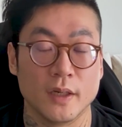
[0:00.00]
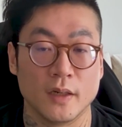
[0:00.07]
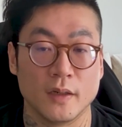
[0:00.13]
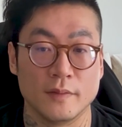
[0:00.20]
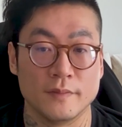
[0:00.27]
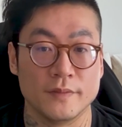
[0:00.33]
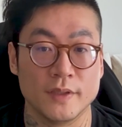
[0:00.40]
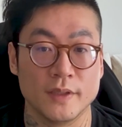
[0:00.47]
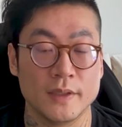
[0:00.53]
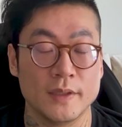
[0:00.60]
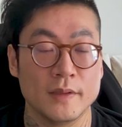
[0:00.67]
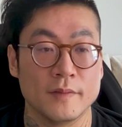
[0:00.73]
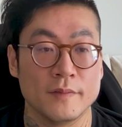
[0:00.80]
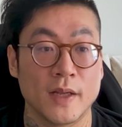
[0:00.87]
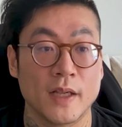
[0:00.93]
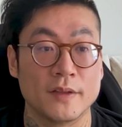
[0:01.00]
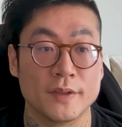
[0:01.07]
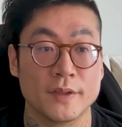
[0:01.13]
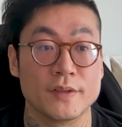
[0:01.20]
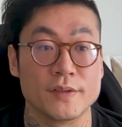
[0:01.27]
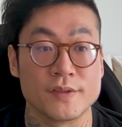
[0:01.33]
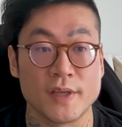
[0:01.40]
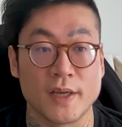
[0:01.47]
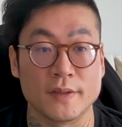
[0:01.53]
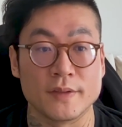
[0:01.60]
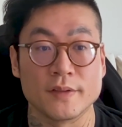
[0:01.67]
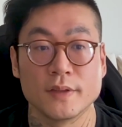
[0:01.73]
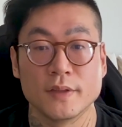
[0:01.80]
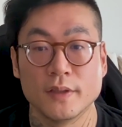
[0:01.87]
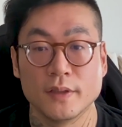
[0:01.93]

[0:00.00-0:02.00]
of the validator set